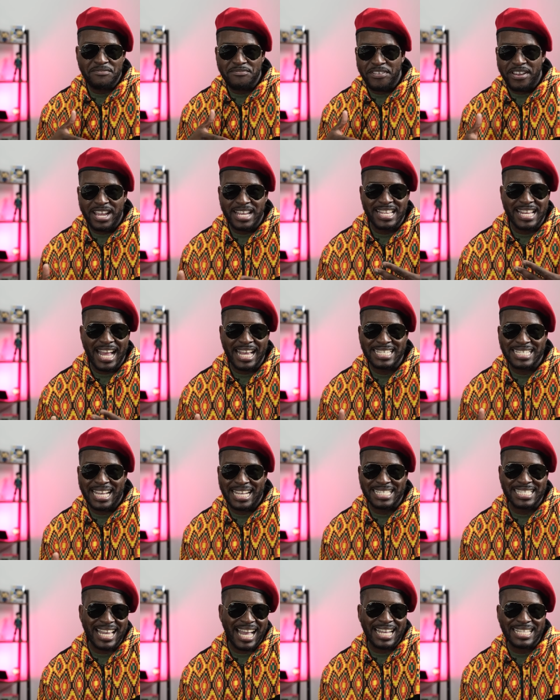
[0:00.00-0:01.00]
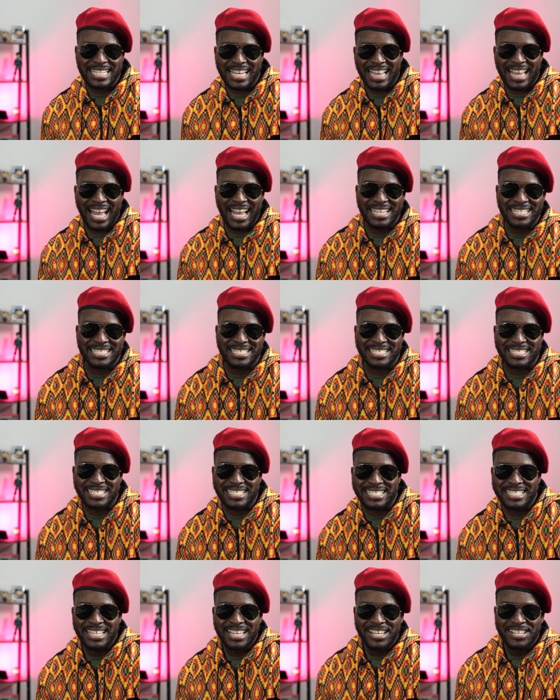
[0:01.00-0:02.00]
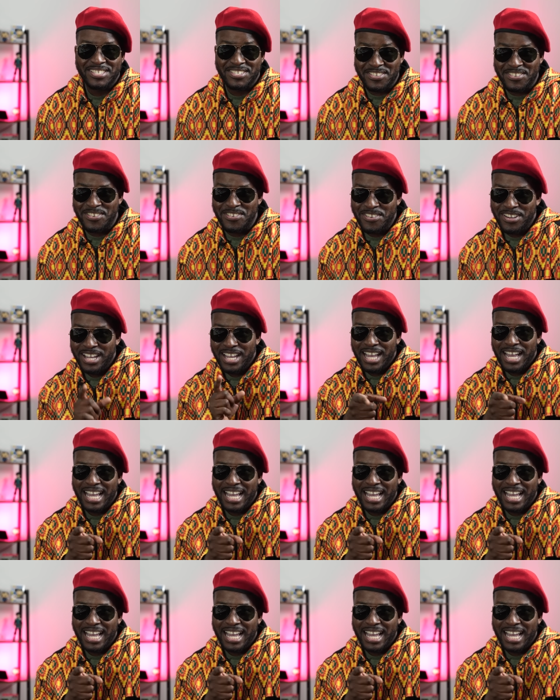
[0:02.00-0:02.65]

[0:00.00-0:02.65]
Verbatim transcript: it very nice and tantalizing. So,